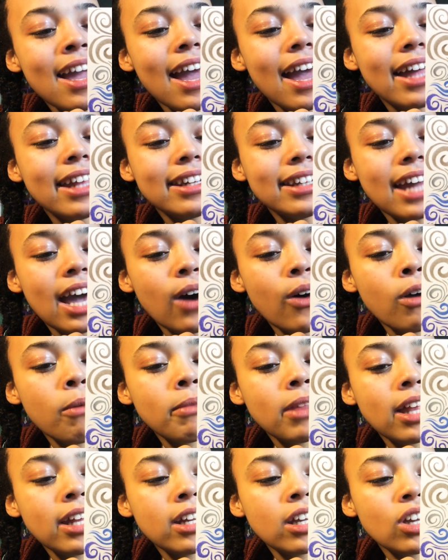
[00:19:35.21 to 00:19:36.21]
And now I'm
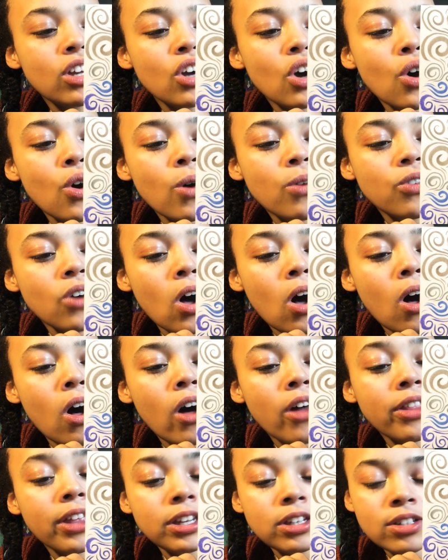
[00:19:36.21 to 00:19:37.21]
letting go of
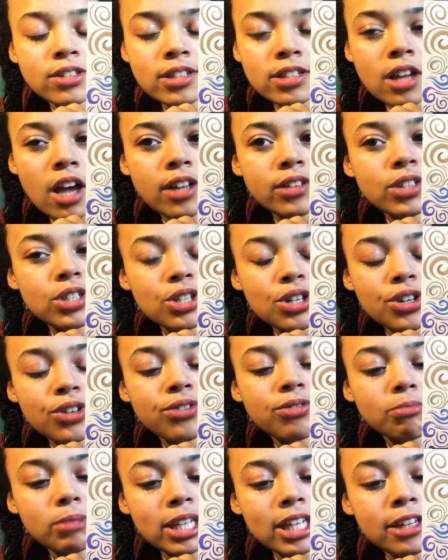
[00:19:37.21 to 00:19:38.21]
all that does not
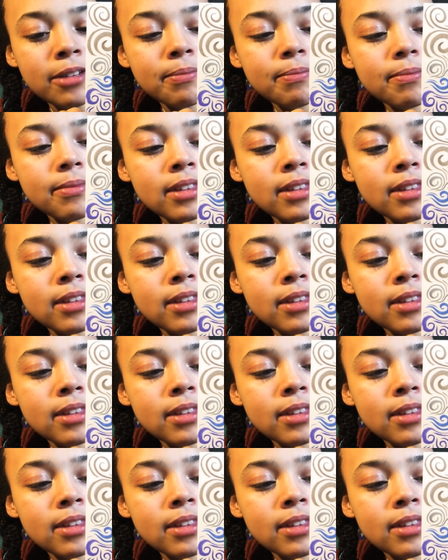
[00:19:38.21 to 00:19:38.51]
serve me.